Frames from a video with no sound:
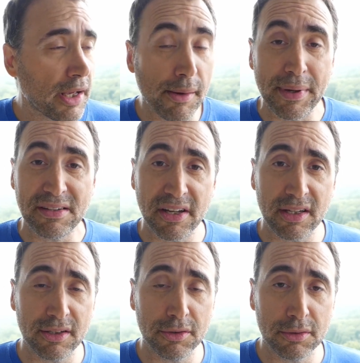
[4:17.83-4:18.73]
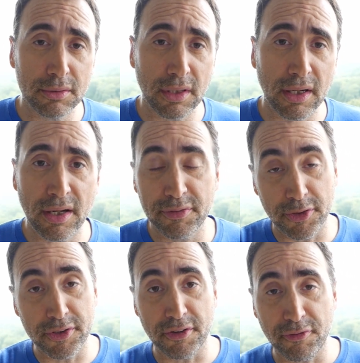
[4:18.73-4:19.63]
it may take you, uh, if
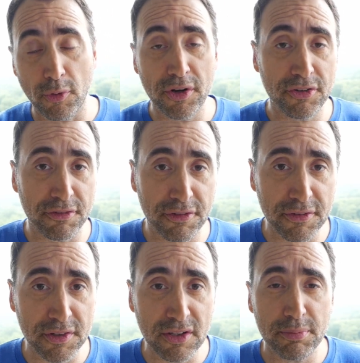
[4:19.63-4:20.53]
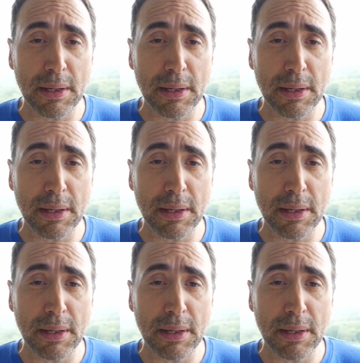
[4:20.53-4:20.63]
you're in your 40s or 50s,